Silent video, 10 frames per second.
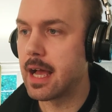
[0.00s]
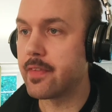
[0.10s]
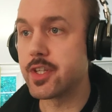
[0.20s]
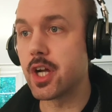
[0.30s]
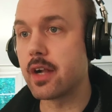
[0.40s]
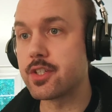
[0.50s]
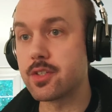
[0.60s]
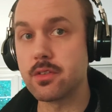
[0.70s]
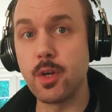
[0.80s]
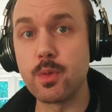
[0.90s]
And the
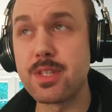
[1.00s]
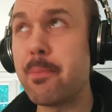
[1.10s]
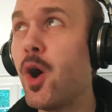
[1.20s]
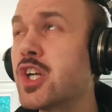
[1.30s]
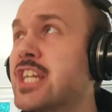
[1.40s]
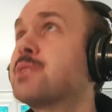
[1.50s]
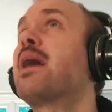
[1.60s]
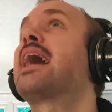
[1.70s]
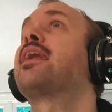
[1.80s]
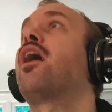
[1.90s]
judge, who was the poshest
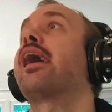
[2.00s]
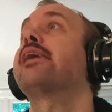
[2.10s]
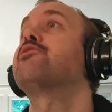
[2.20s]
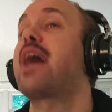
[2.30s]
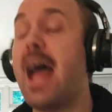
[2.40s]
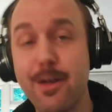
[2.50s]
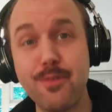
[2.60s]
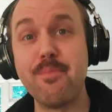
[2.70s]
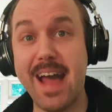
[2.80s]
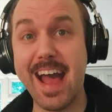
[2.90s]
man I have
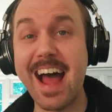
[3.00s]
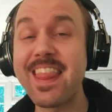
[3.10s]
ever met,